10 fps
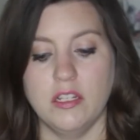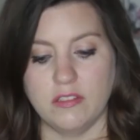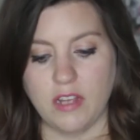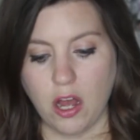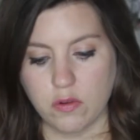
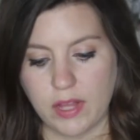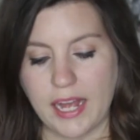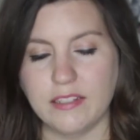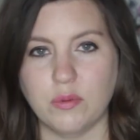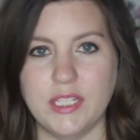So
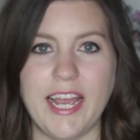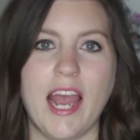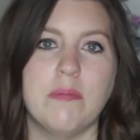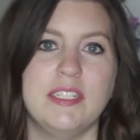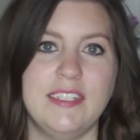let's
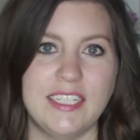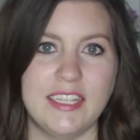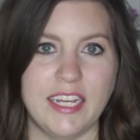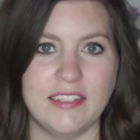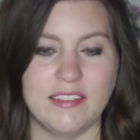recap. The
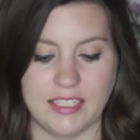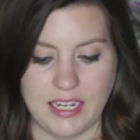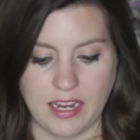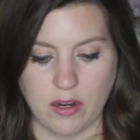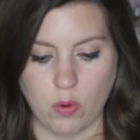10 things
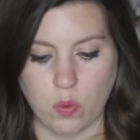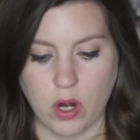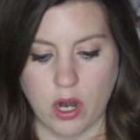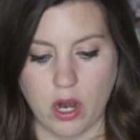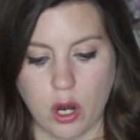again
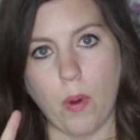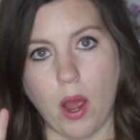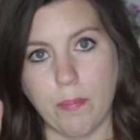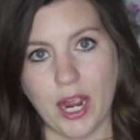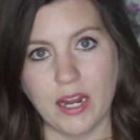were
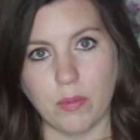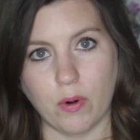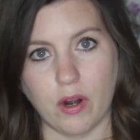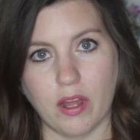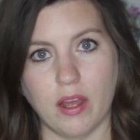a brand
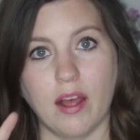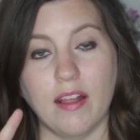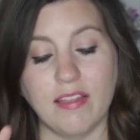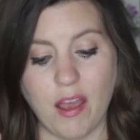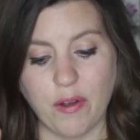board,
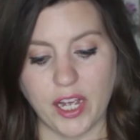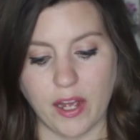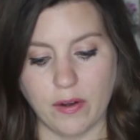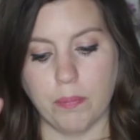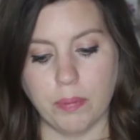a
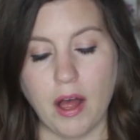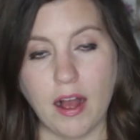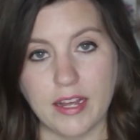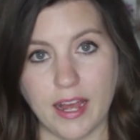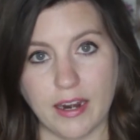logo,
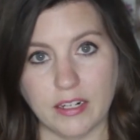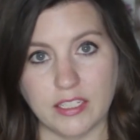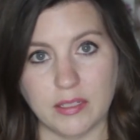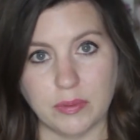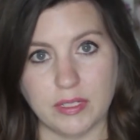blog header
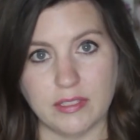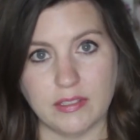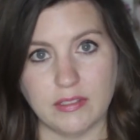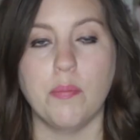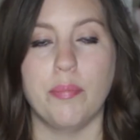
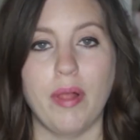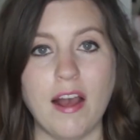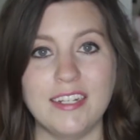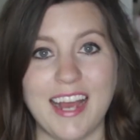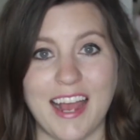templates,
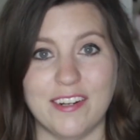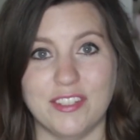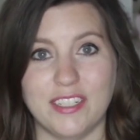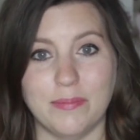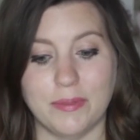blog title
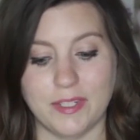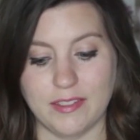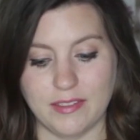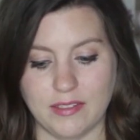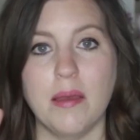
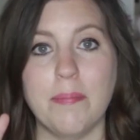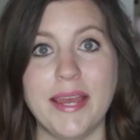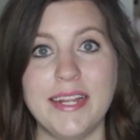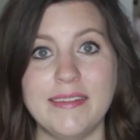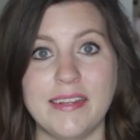templates,
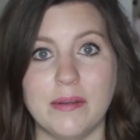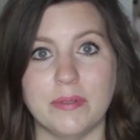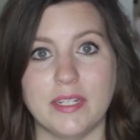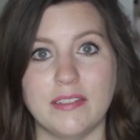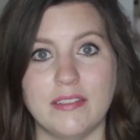pin
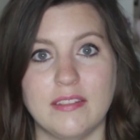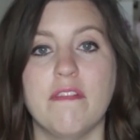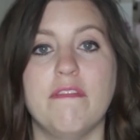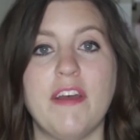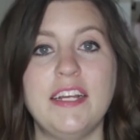templates,
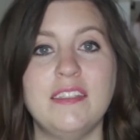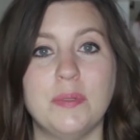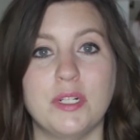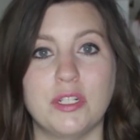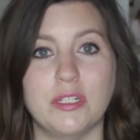
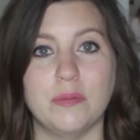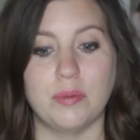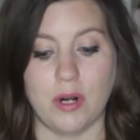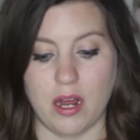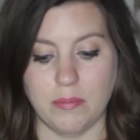Facebook group
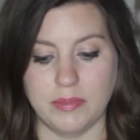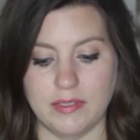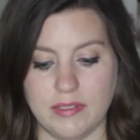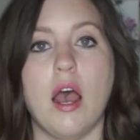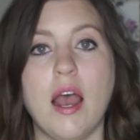
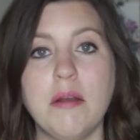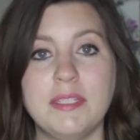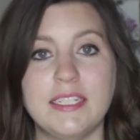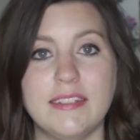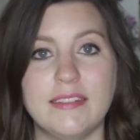prompts,
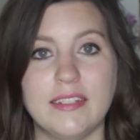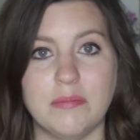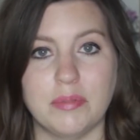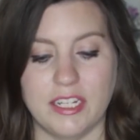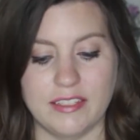opt-in
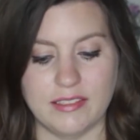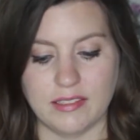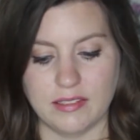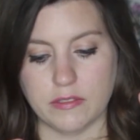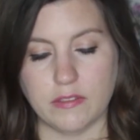
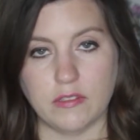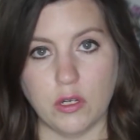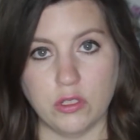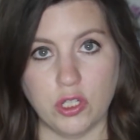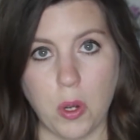templates,
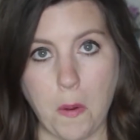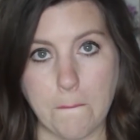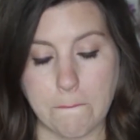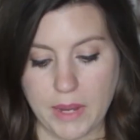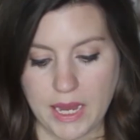
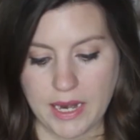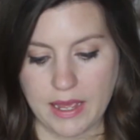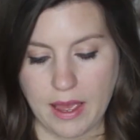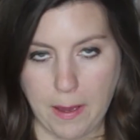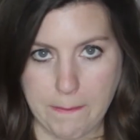social
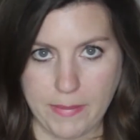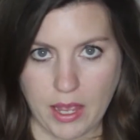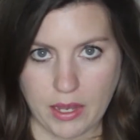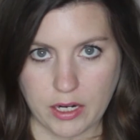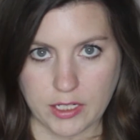media
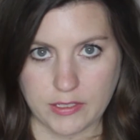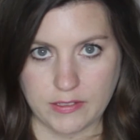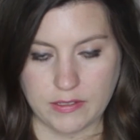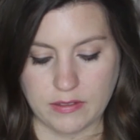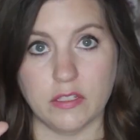
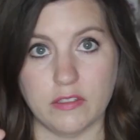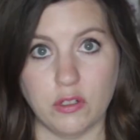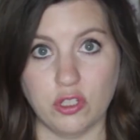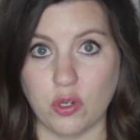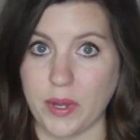banners,
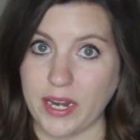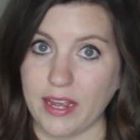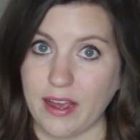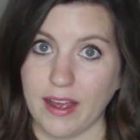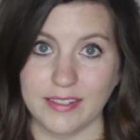social
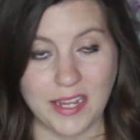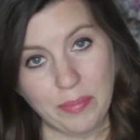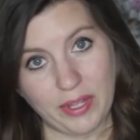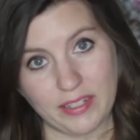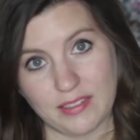media
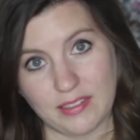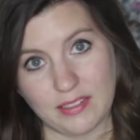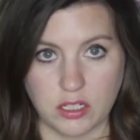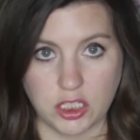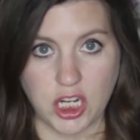
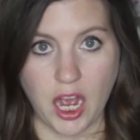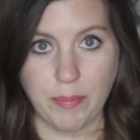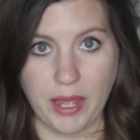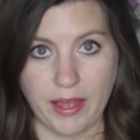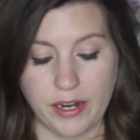templates,
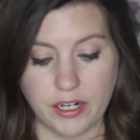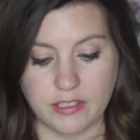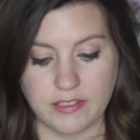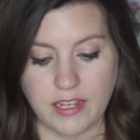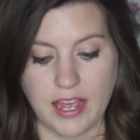shop
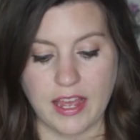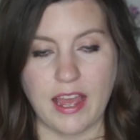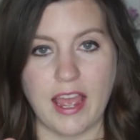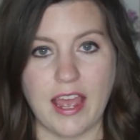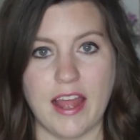headers,
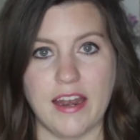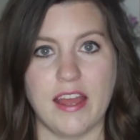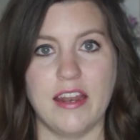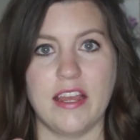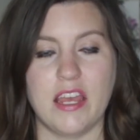
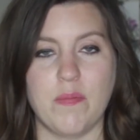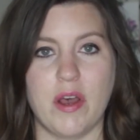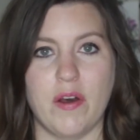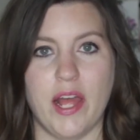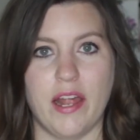and an
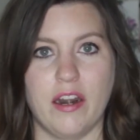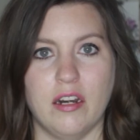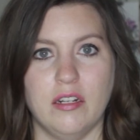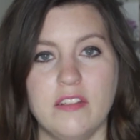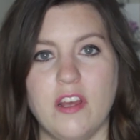email
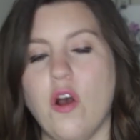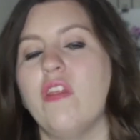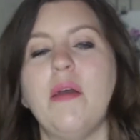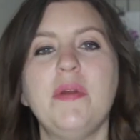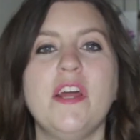header. So
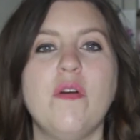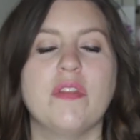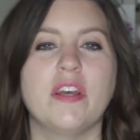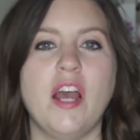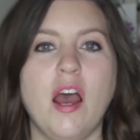let me know
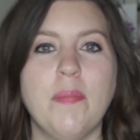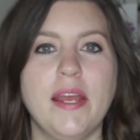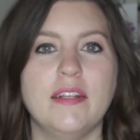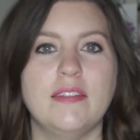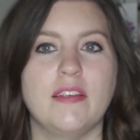in the
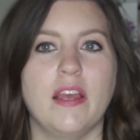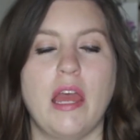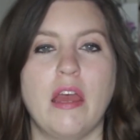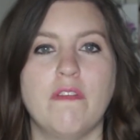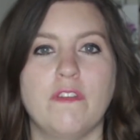comments
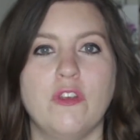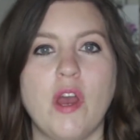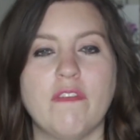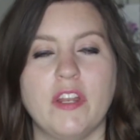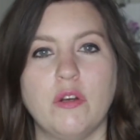if you
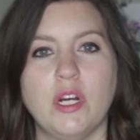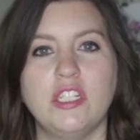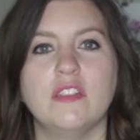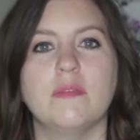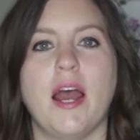have any
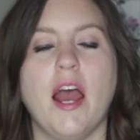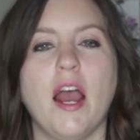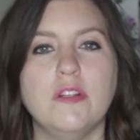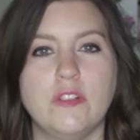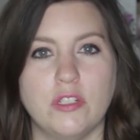questions about
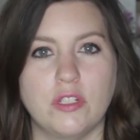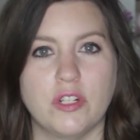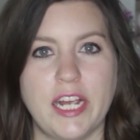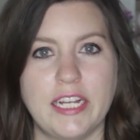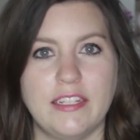how to
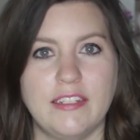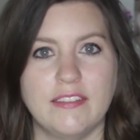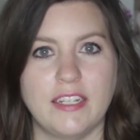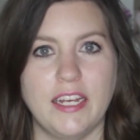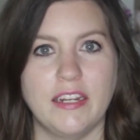create
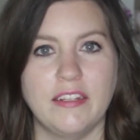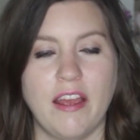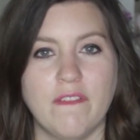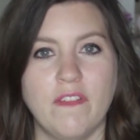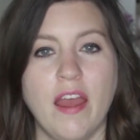these in
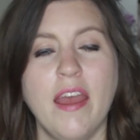Canva,